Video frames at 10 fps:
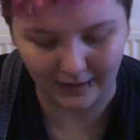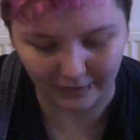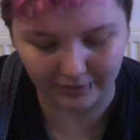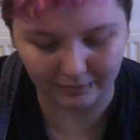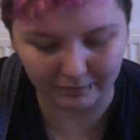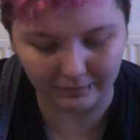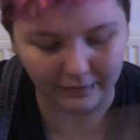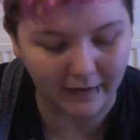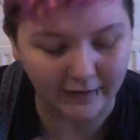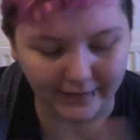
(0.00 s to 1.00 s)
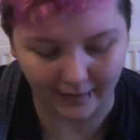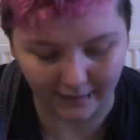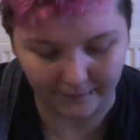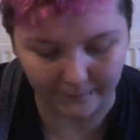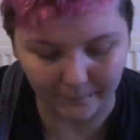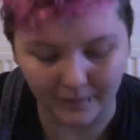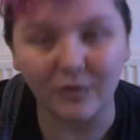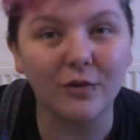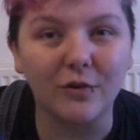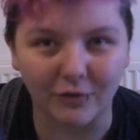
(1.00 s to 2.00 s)
at that time. I
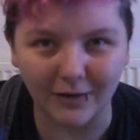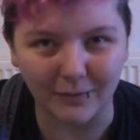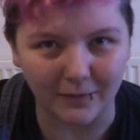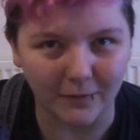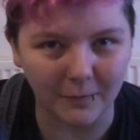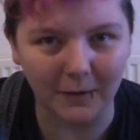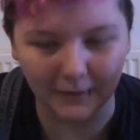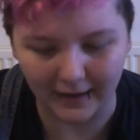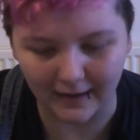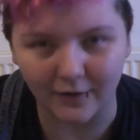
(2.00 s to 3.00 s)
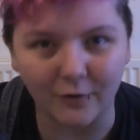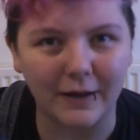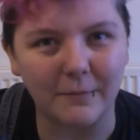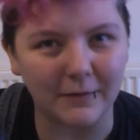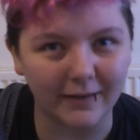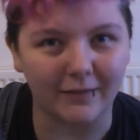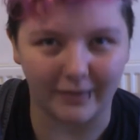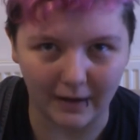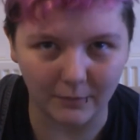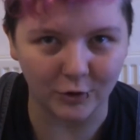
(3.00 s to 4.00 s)
don't agree with them, I'm gay, I don't hate myself
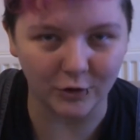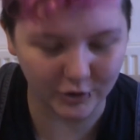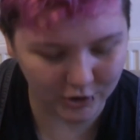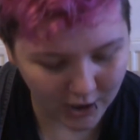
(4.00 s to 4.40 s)
that much.